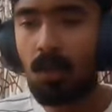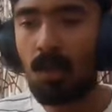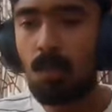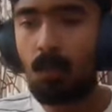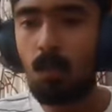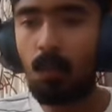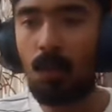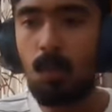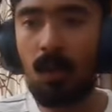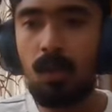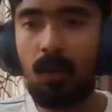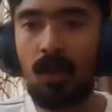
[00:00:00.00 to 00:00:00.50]

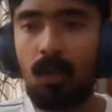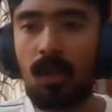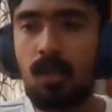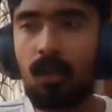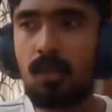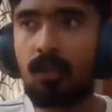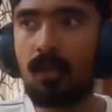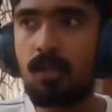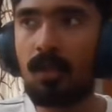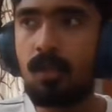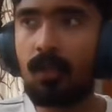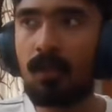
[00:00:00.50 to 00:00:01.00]
what
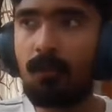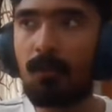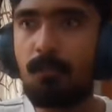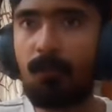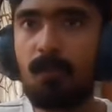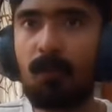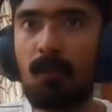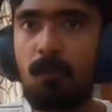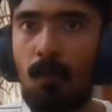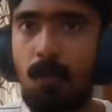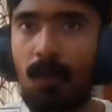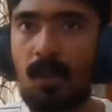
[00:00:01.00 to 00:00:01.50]
are the
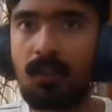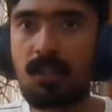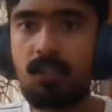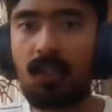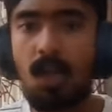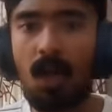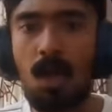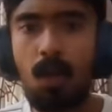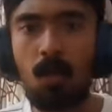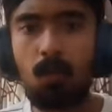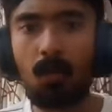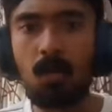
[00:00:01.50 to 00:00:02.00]
different ways
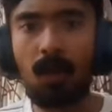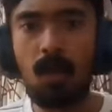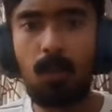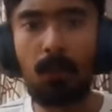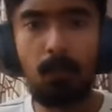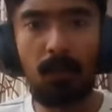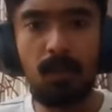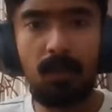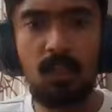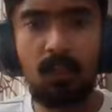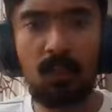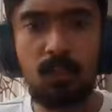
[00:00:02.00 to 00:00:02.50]
how
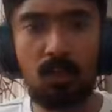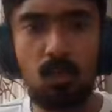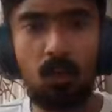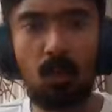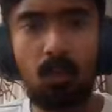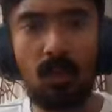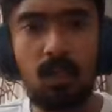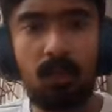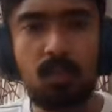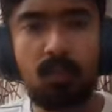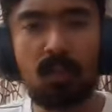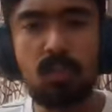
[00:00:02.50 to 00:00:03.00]
companies
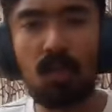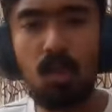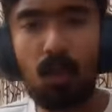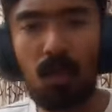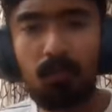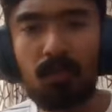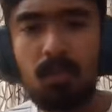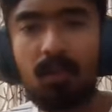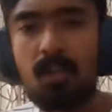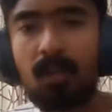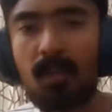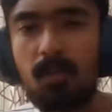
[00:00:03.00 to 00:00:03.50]
look at
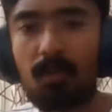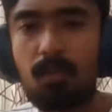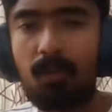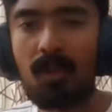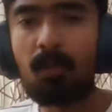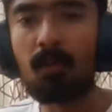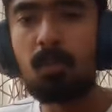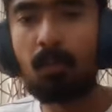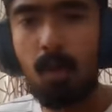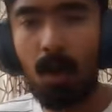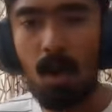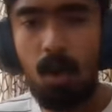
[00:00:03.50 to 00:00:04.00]
solving
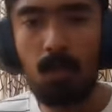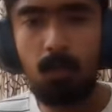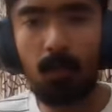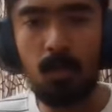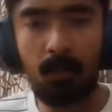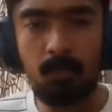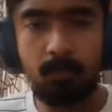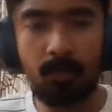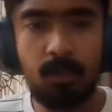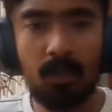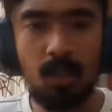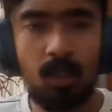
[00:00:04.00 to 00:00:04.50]
different
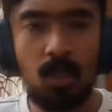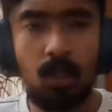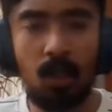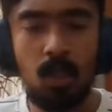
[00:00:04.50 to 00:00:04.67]
problems.